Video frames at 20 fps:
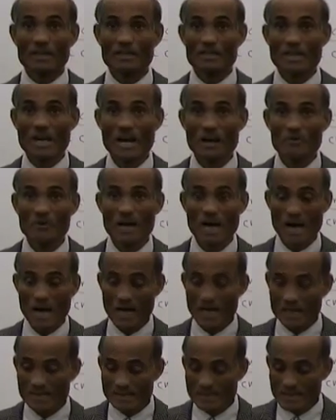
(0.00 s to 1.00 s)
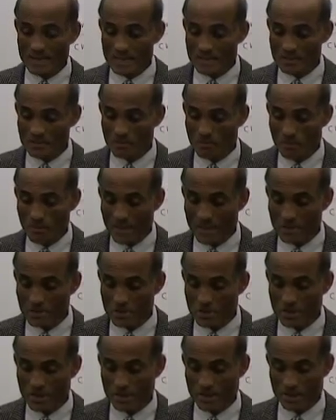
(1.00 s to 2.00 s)
Now the height is
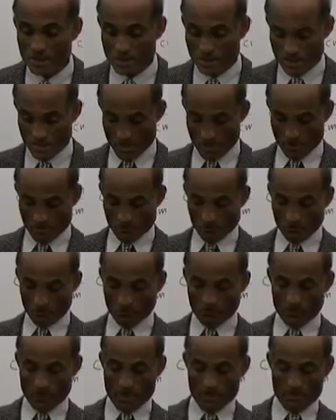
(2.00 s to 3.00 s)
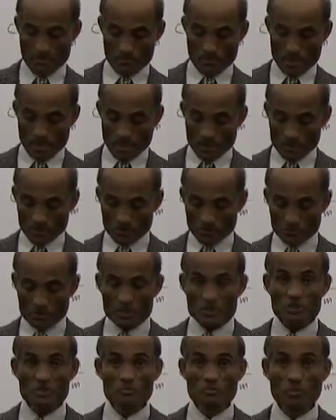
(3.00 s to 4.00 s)
measured from
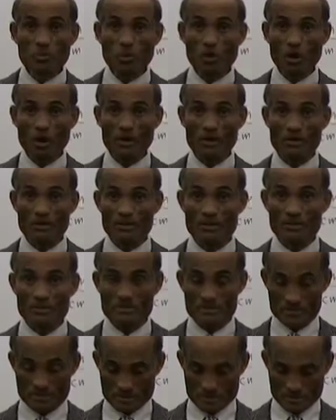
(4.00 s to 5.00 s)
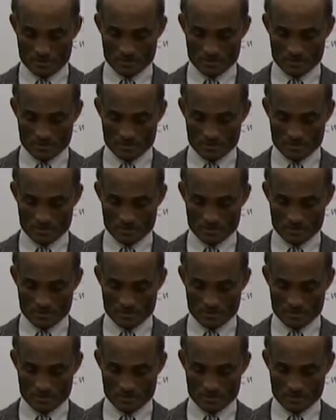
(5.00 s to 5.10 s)
this point.